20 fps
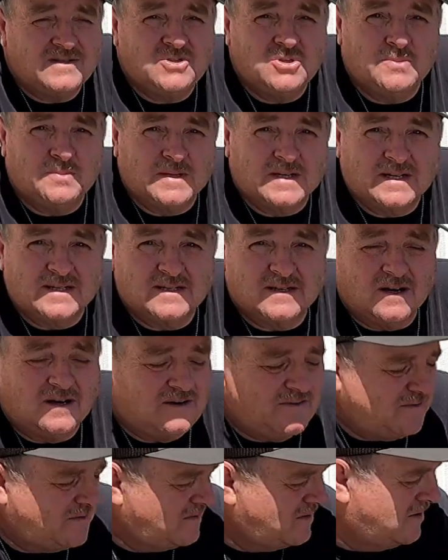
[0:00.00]
duplicates
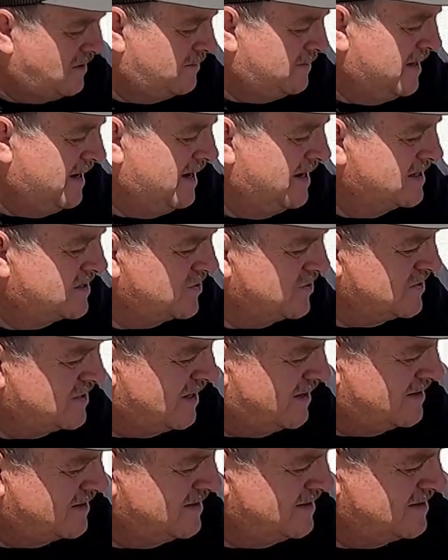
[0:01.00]
of, all my extra
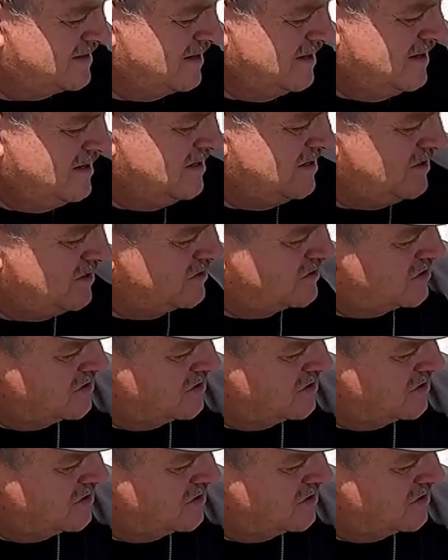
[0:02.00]
sockets. You